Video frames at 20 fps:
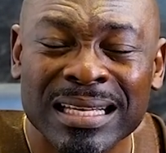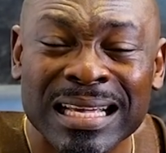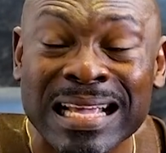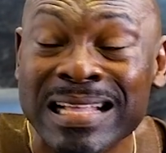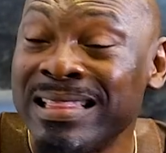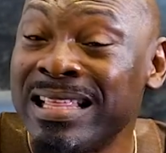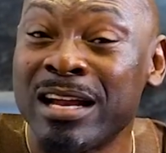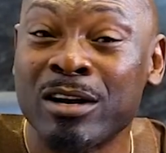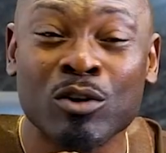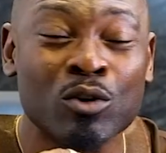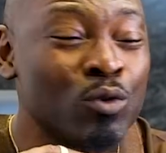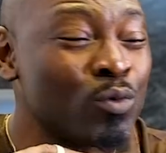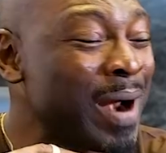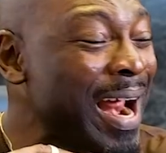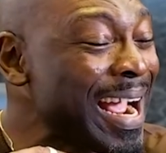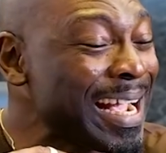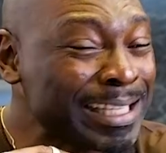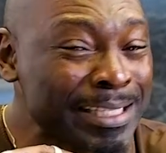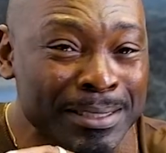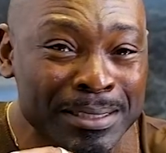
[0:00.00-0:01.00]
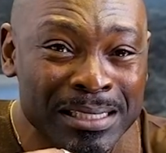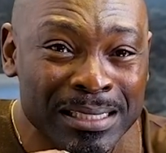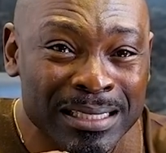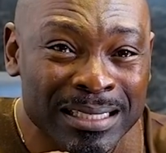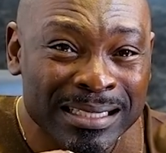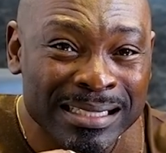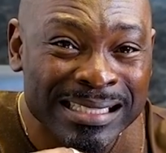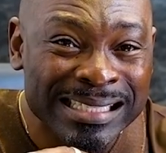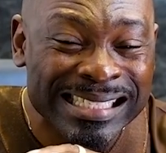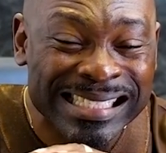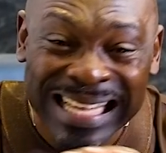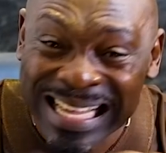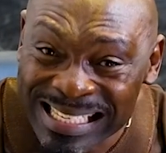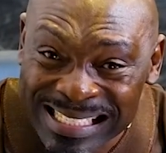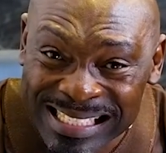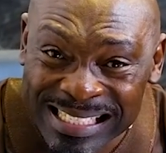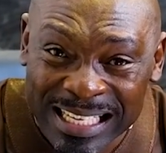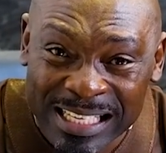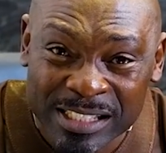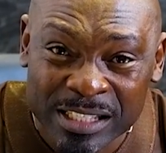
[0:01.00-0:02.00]
in their right
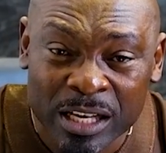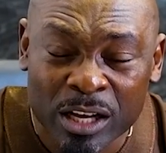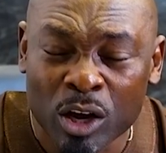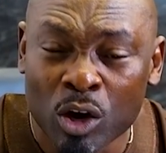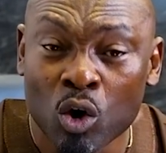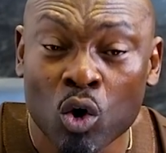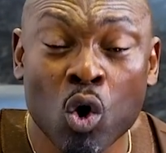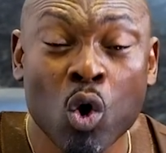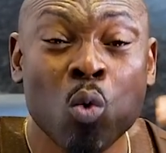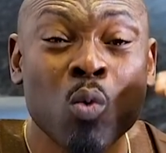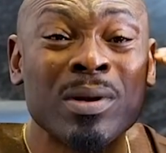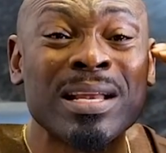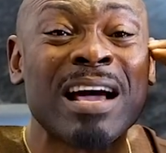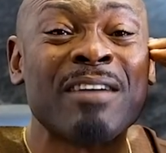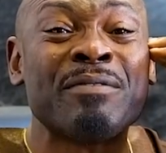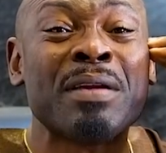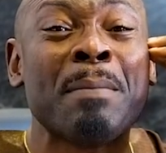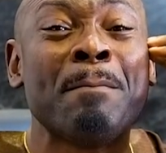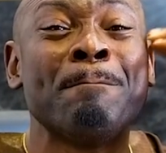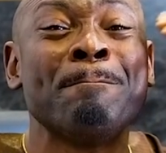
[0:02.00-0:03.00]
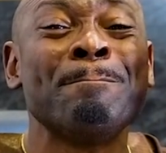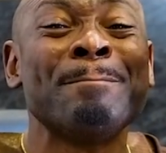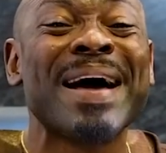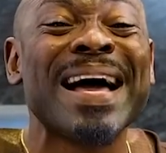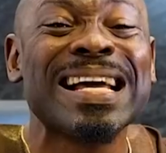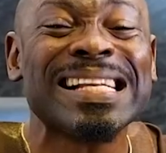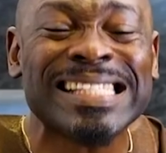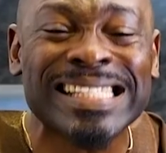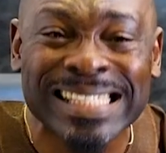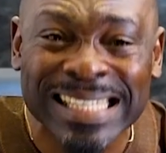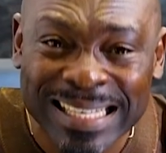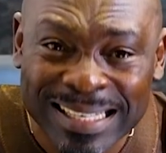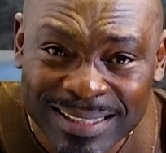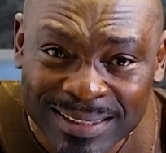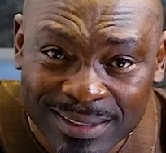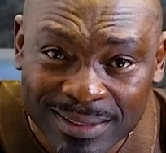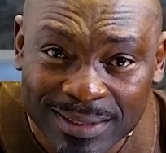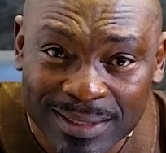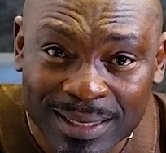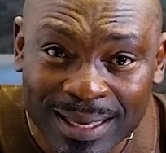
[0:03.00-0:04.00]
senses who would have
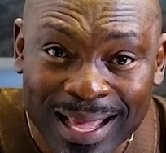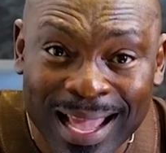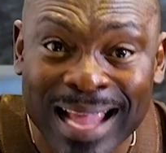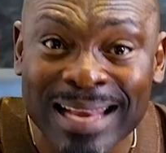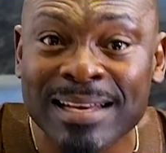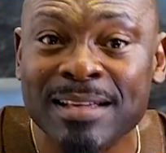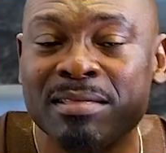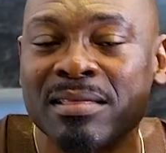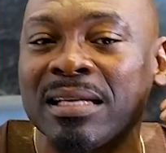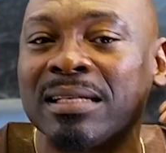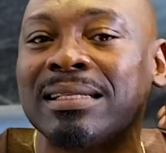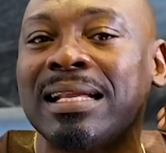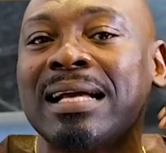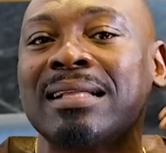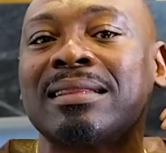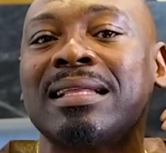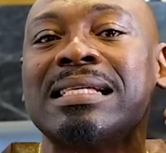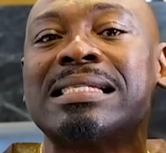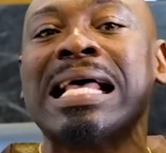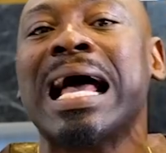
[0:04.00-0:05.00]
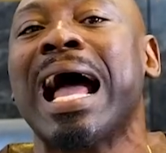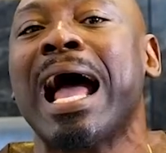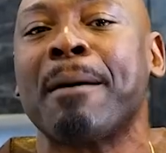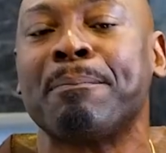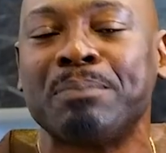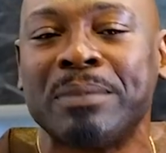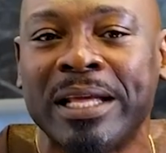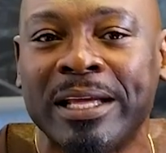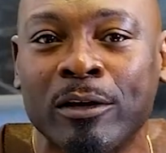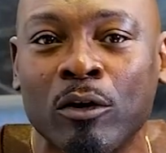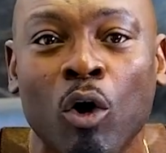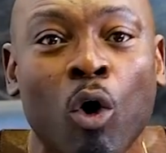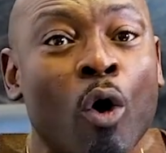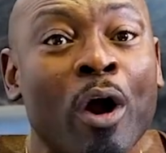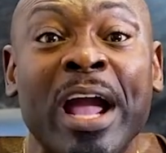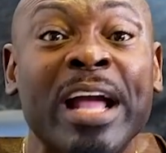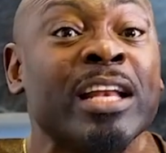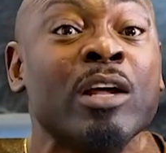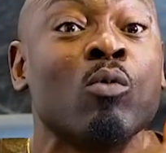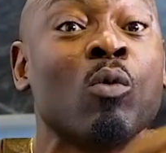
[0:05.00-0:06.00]
imagined anything like this happening
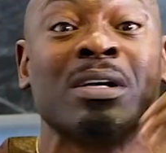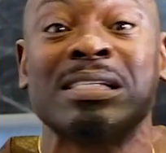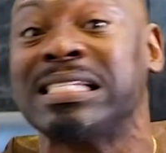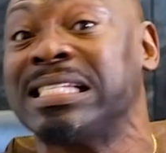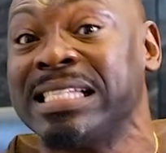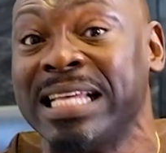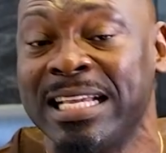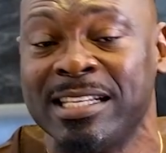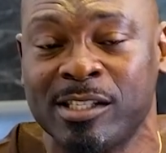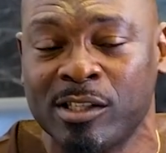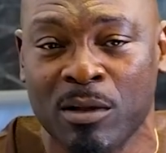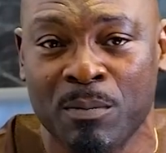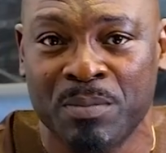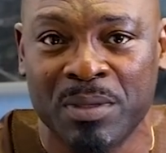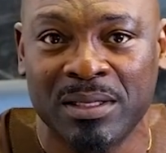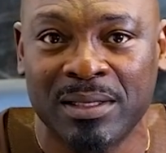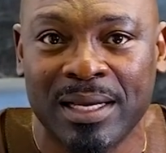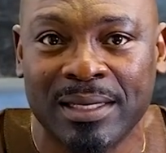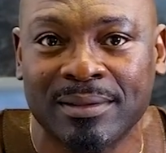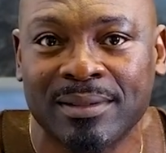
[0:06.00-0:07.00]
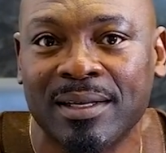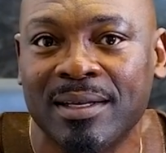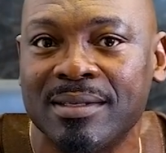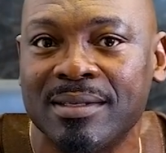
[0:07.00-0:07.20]
or anyone saying something like